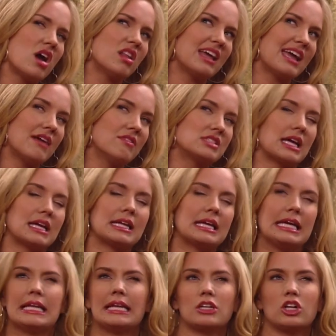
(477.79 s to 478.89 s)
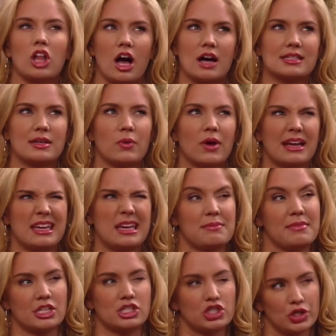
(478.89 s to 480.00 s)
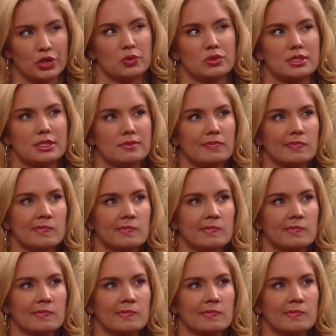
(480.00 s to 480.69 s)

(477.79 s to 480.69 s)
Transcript: All I have is that heated closet where I keep my shoes.